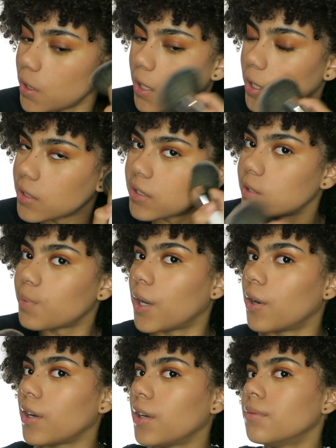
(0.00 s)
that excess
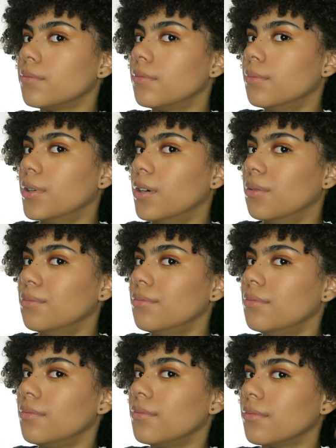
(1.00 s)
powder. Boom.
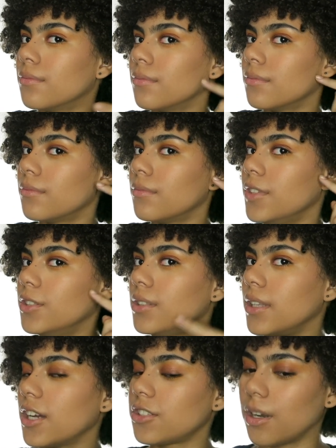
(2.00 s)
You
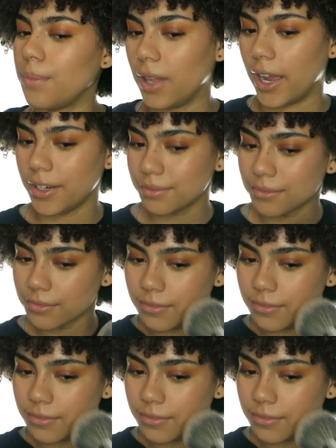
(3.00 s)
see that sharp line?